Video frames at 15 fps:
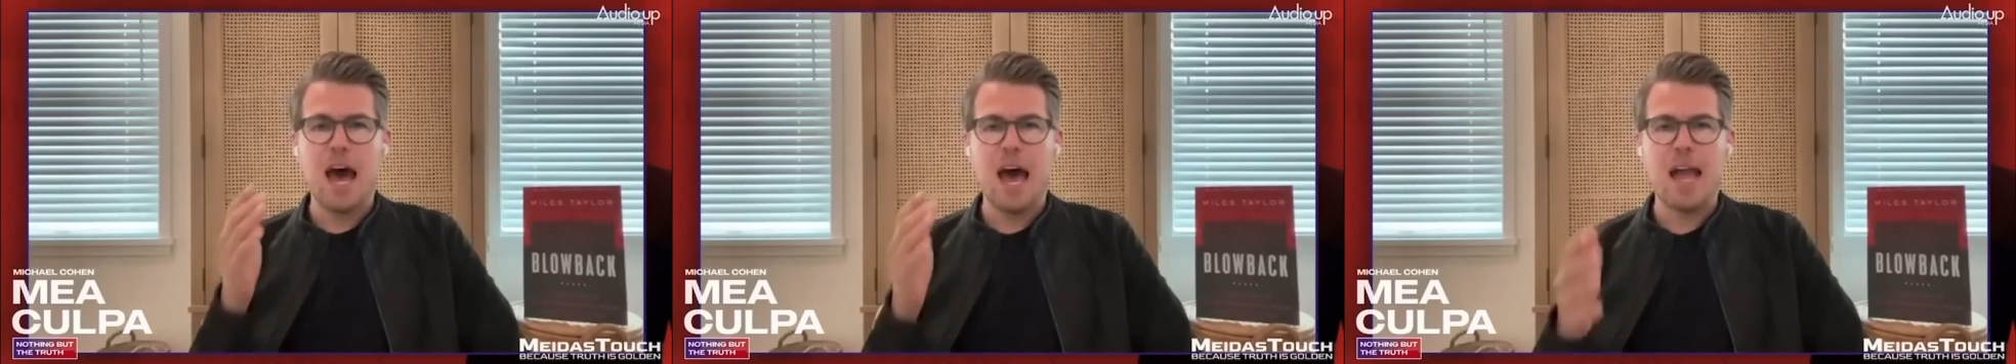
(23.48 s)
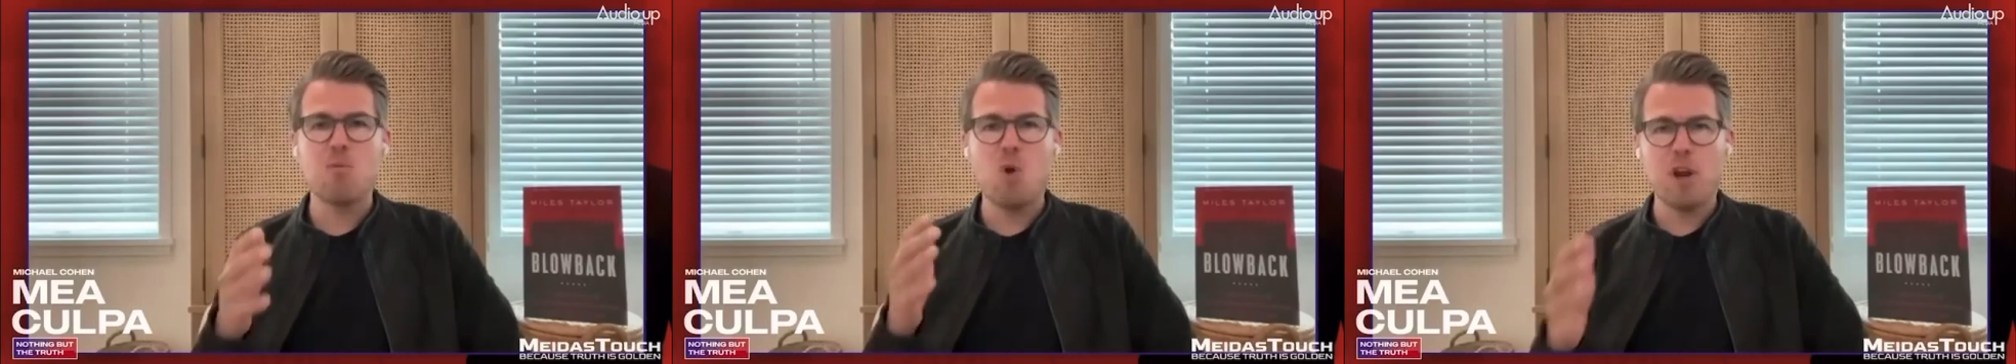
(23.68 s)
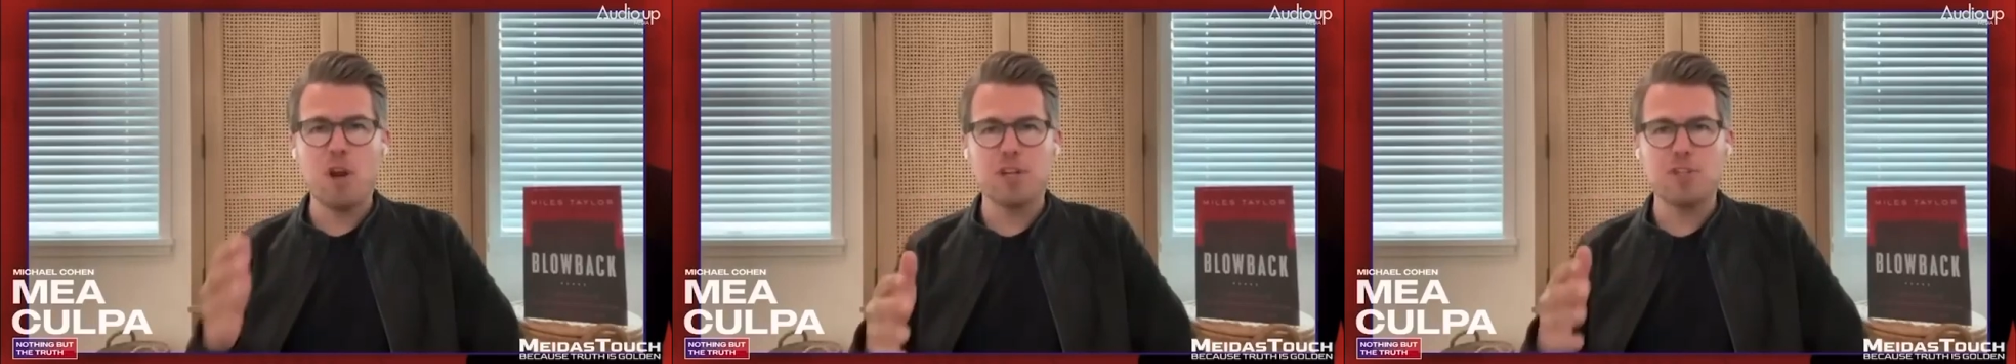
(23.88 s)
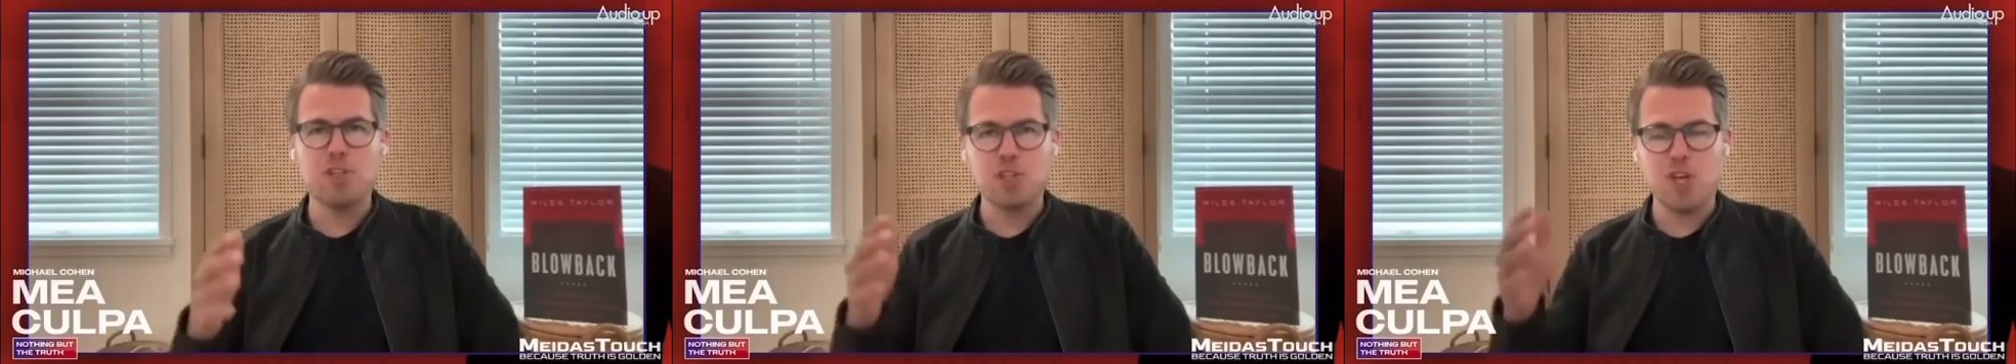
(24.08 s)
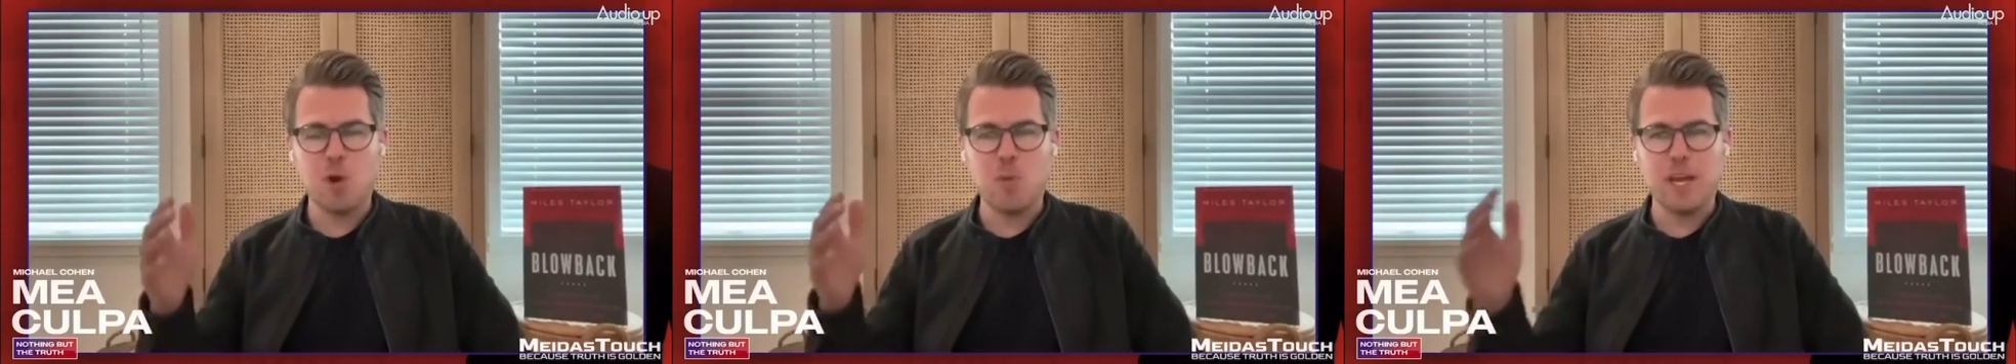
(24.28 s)
I wanted to
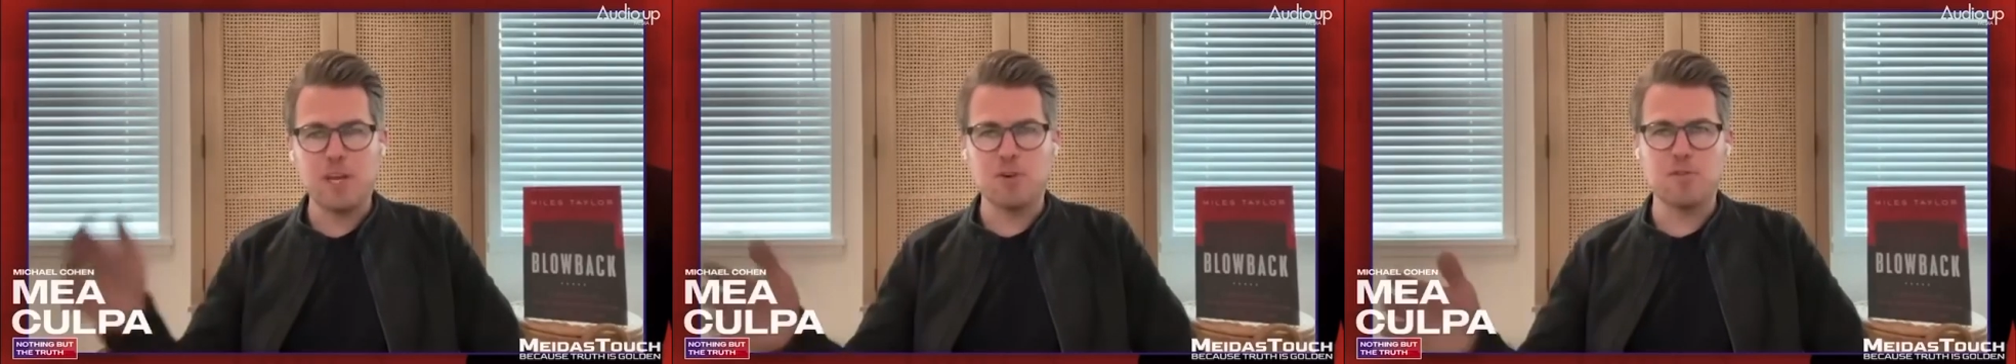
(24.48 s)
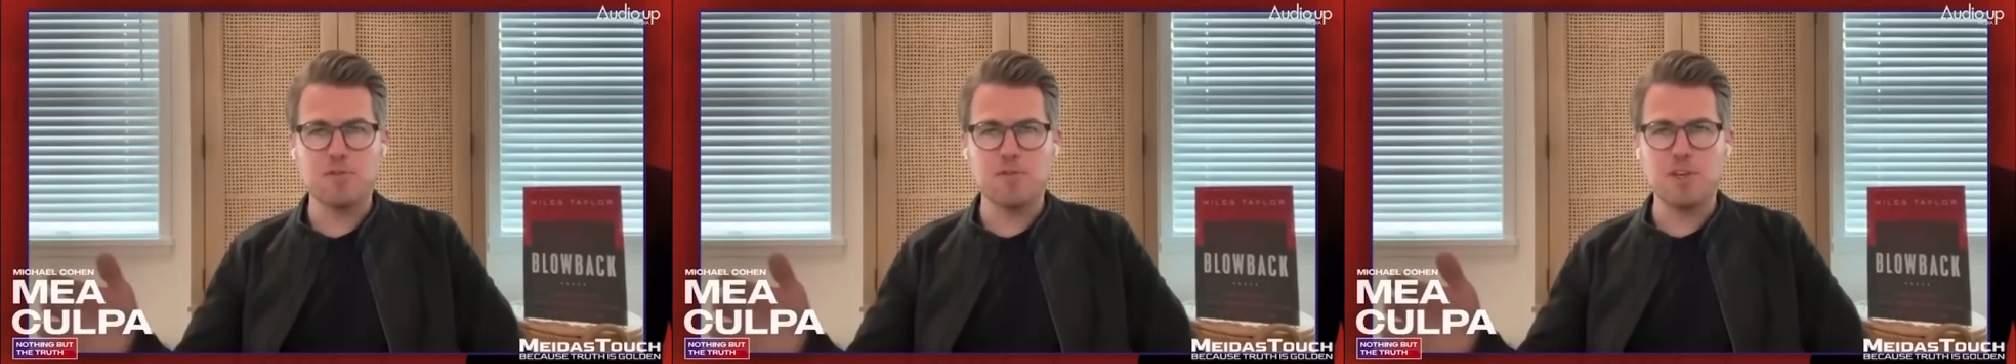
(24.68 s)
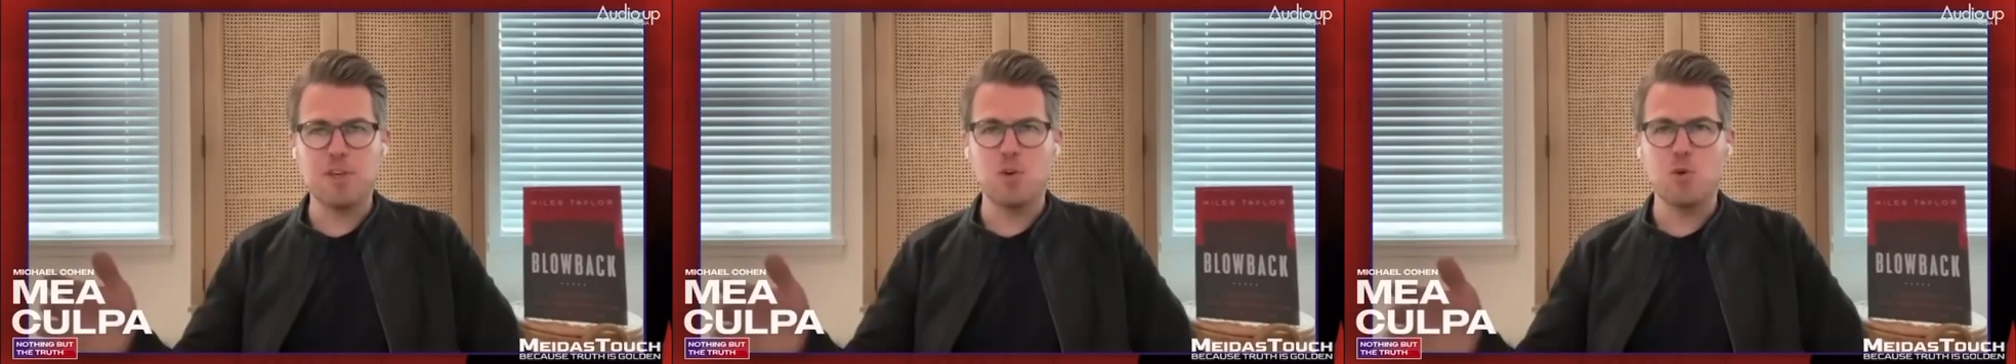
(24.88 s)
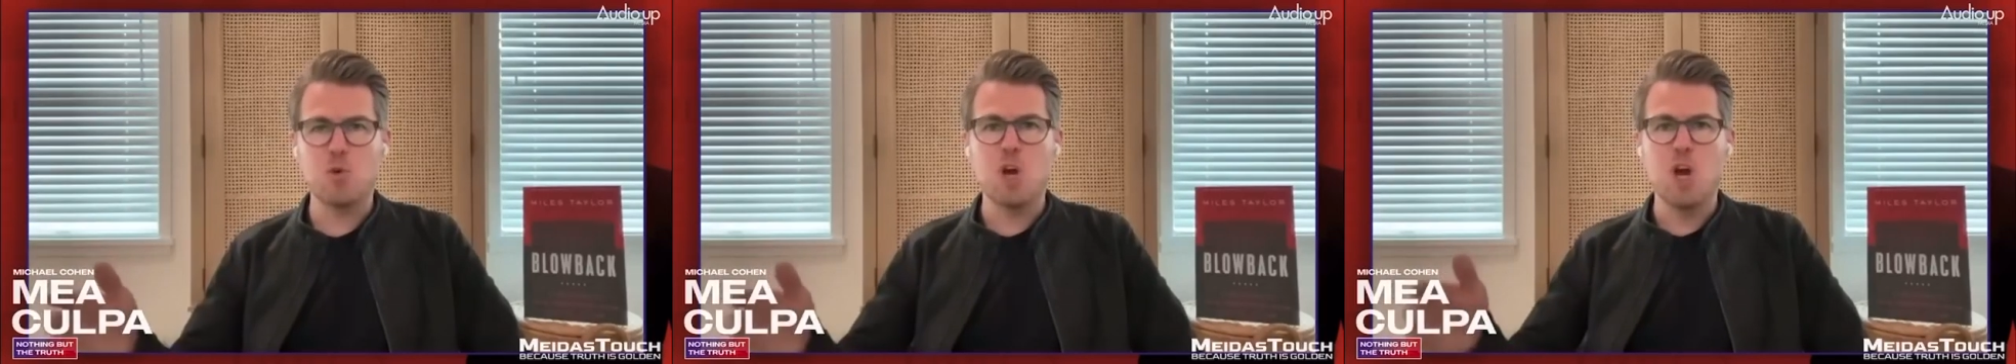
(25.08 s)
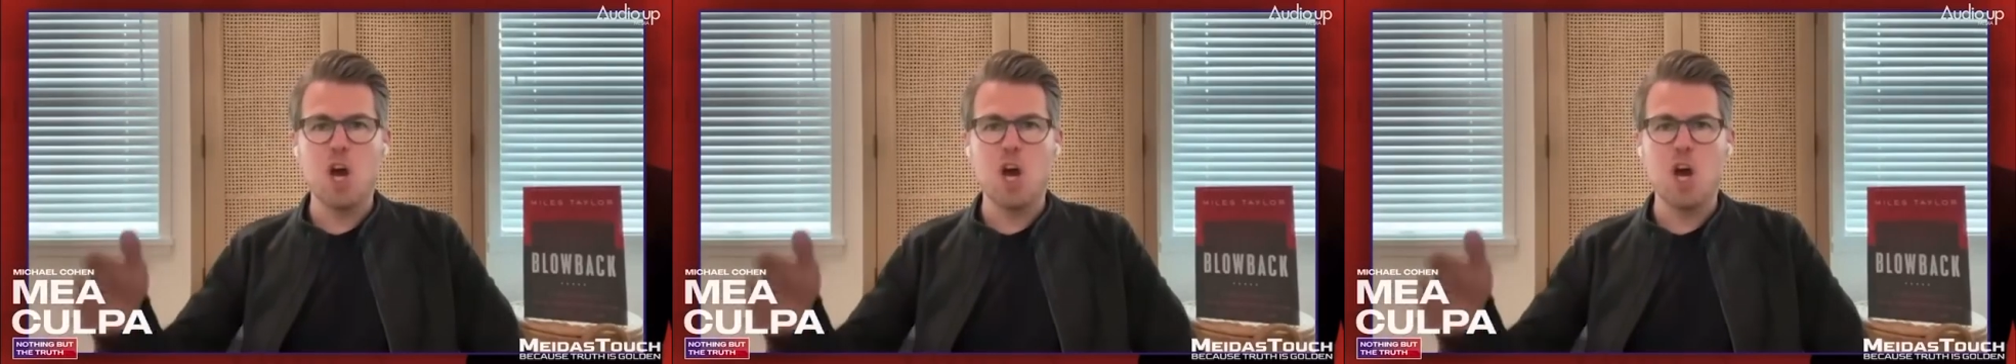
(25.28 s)
go interview